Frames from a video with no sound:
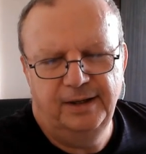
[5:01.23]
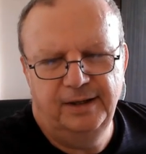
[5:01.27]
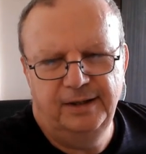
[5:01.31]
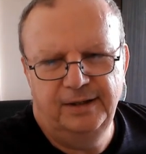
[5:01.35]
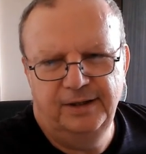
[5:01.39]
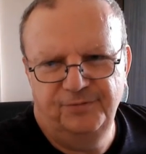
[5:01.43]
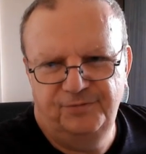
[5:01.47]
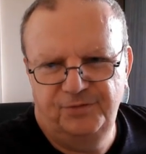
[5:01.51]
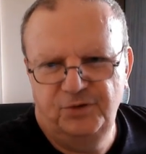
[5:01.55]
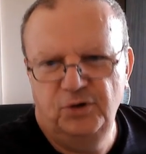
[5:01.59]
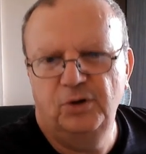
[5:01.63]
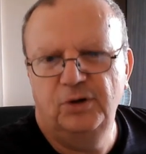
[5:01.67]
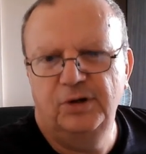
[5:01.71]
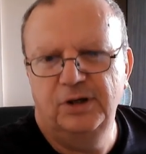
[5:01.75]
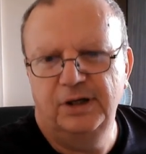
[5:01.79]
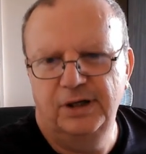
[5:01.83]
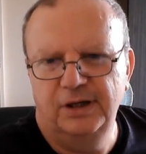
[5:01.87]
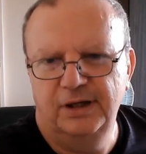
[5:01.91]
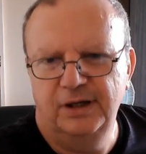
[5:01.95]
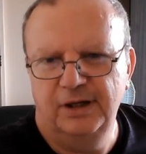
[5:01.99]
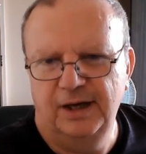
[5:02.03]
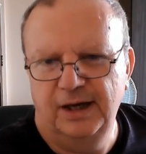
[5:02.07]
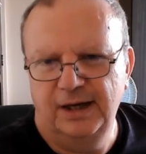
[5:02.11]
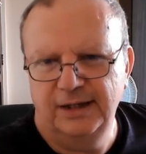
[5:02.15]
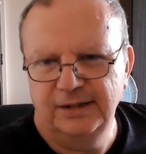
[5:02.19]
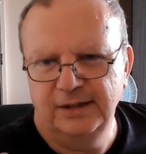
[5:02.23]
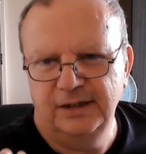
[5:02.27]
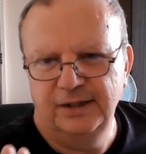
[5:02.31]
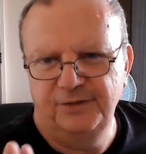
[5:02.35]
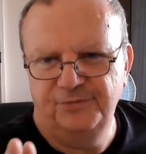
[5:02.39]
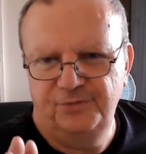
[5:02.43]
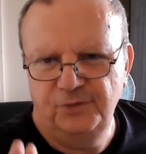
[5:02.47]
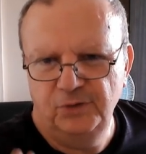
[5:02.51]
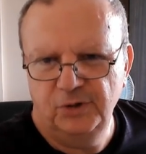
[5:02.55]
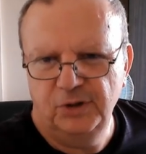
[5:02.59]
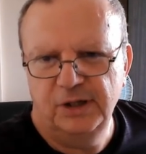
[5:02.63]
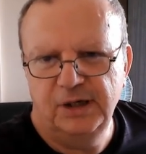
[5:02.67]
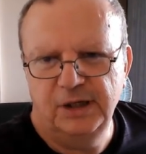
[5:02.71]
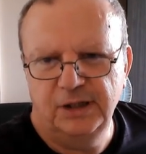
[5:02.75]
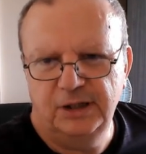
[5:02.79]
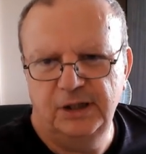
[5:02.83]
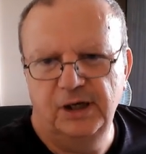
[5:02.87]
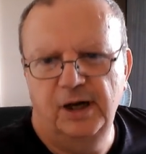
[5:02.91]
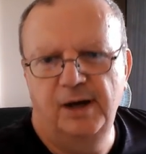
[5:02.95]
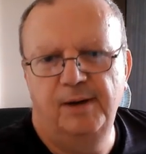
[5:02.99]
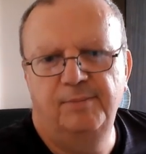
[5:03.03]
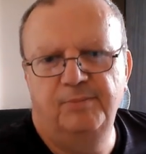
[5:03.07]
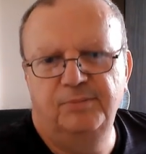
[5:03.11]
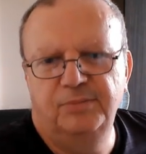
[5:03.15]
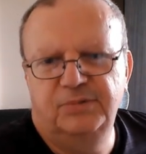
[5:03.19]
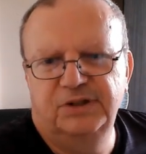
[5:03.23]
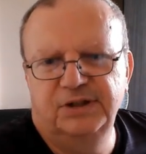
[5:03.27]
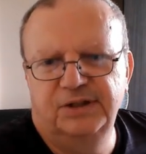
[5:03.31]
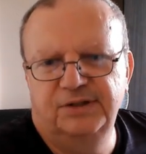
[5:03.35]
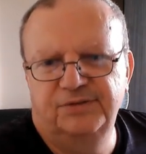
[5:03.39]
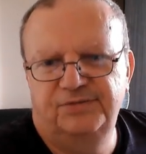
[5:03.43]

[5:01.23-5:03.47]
If you're gonna come to the